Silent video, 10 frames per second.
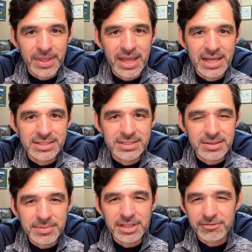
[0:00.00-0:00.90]
as
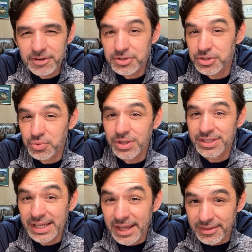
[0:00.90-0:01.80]
something that functions well
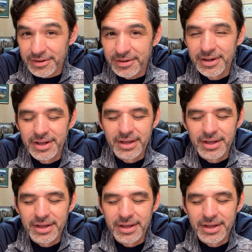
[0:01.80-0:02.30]
together